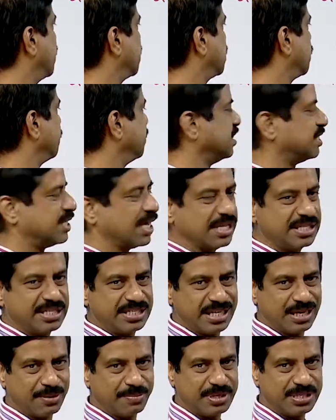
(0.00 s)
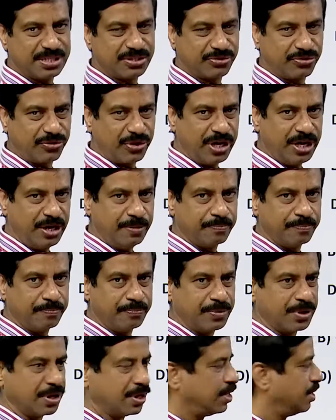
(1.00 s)
means LCM is 3.
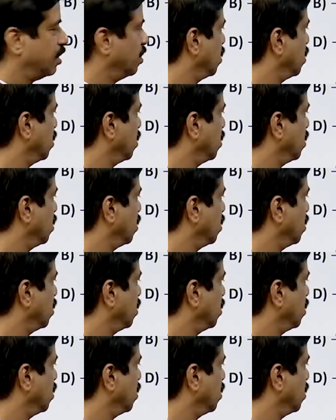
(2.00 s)
You